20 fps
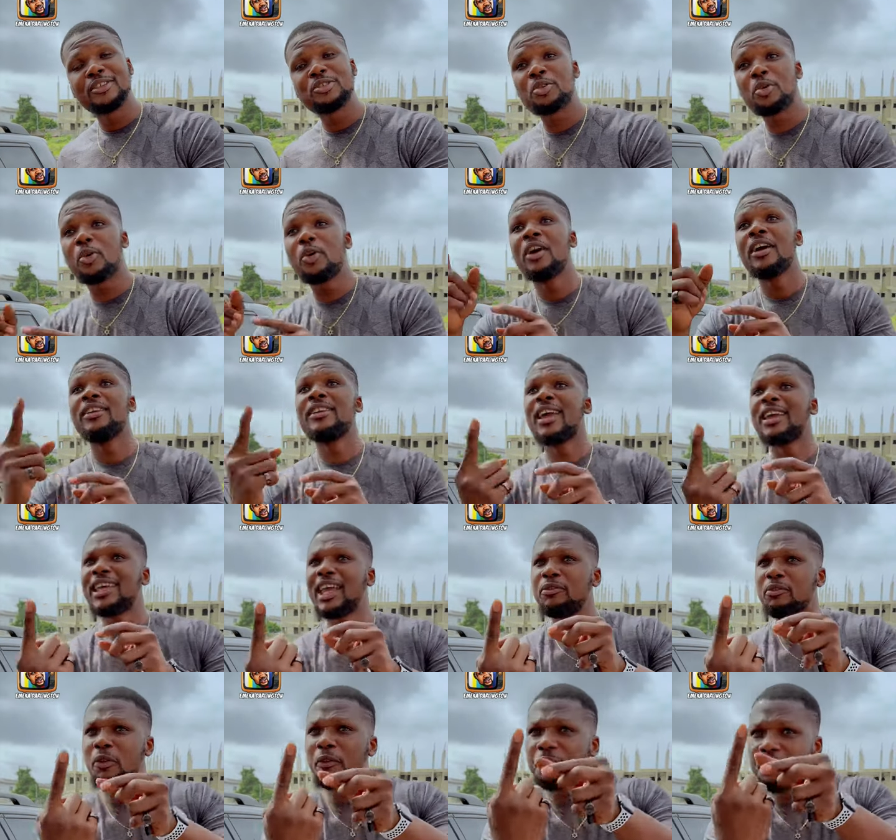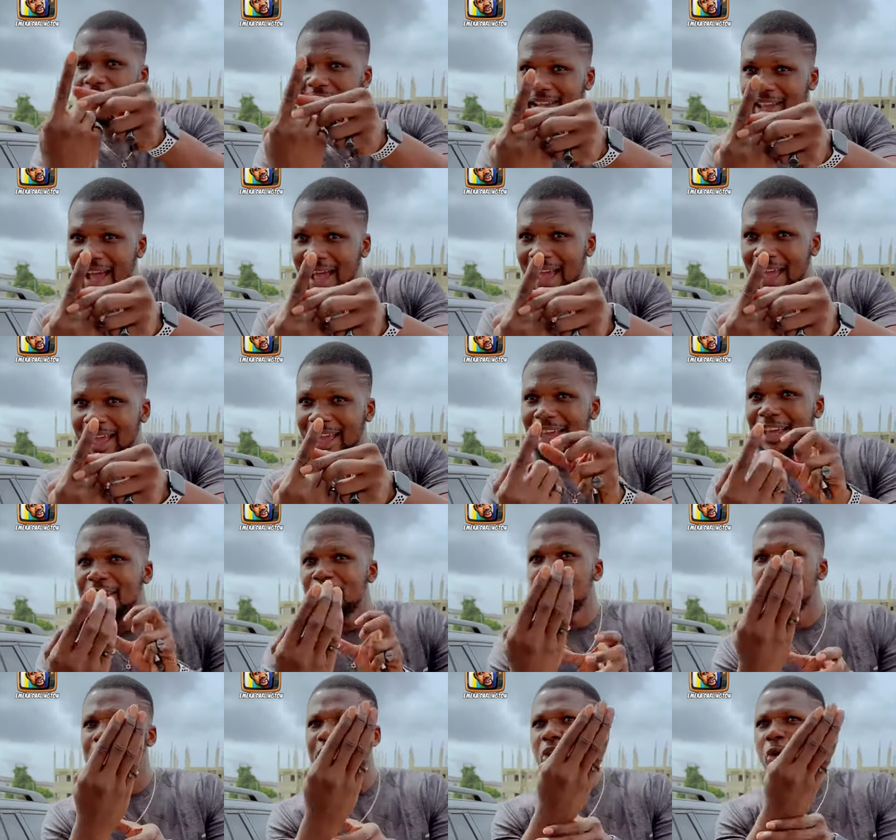So then give you finger.
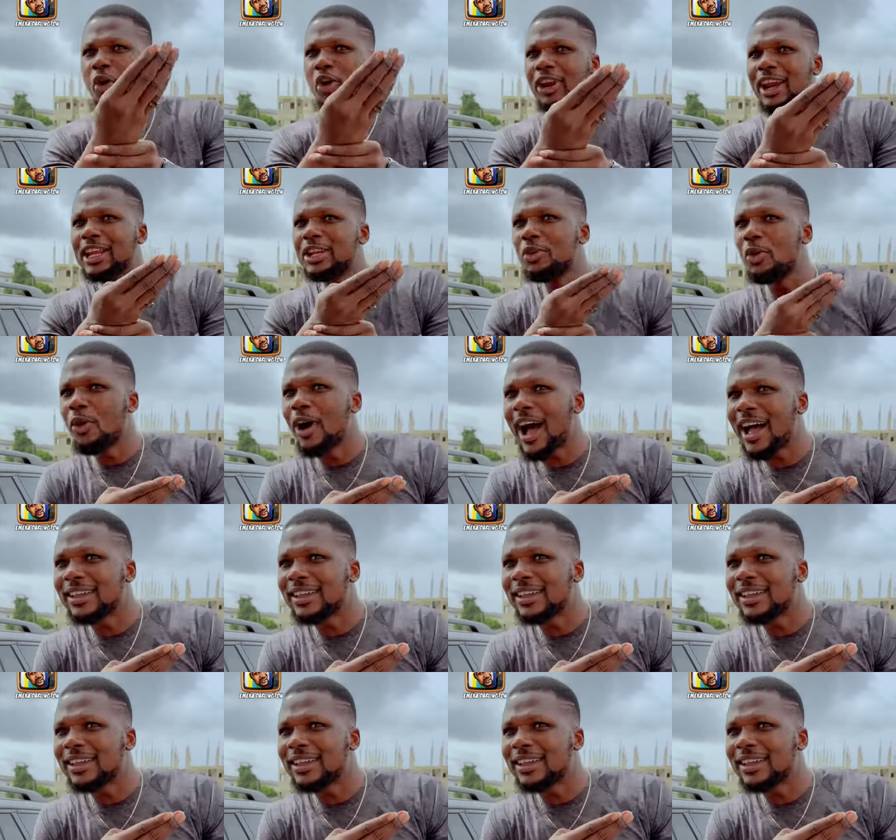You say you won't collect the whole